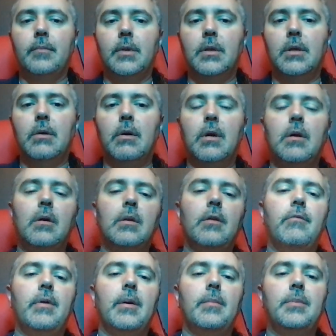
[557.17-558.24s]
So I cooked the
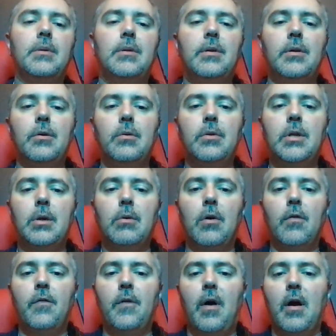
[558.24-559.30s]
ribs to
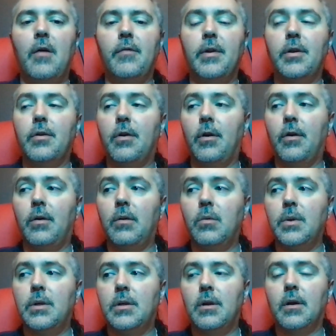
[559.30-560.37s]
205 internal,
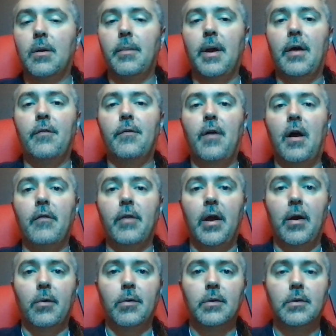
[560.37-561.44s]
which took about 5
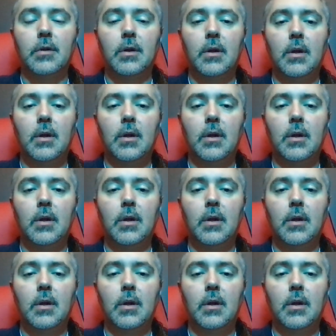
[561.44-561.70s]
hours.